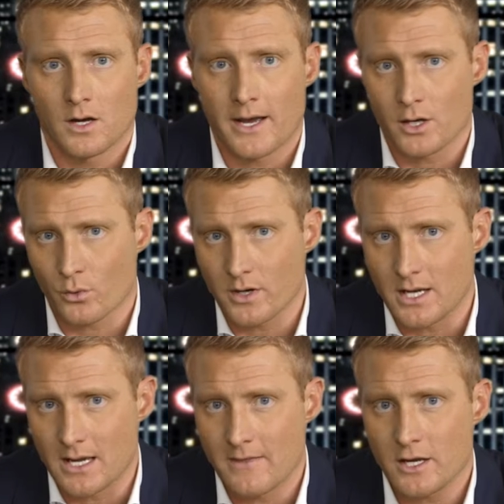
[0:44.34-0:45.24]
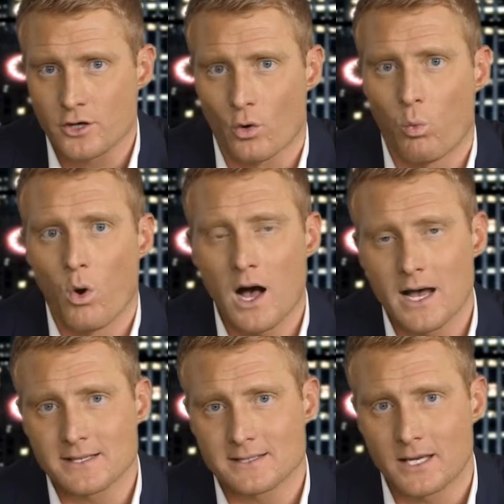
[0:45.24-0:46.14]
I agree. And then your
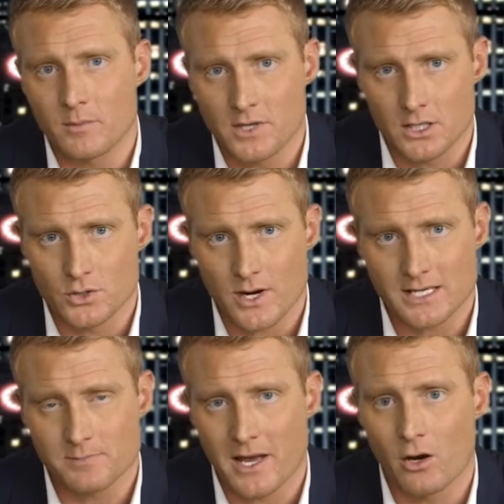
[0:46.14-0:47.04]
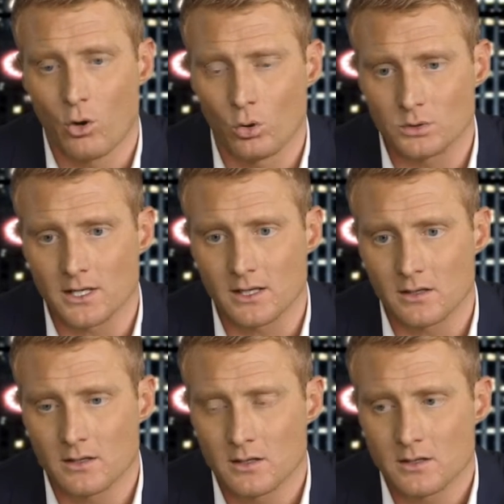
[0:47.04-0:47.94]
wants can be addressed by
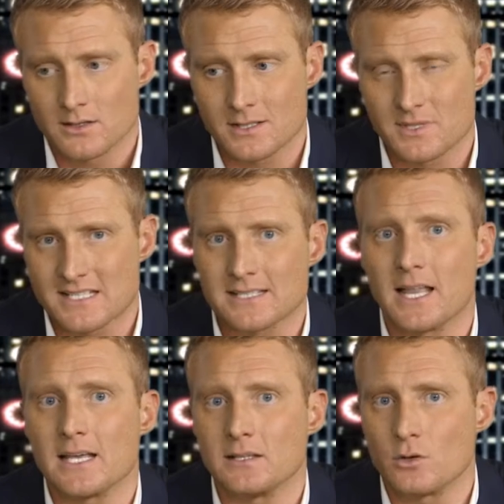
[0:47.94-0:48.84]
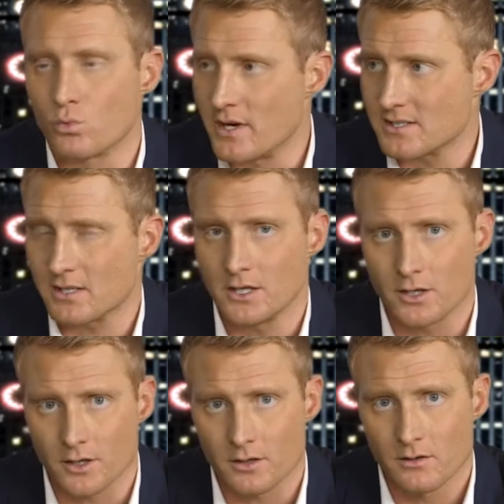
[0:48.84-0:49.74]
holding some slightly riskier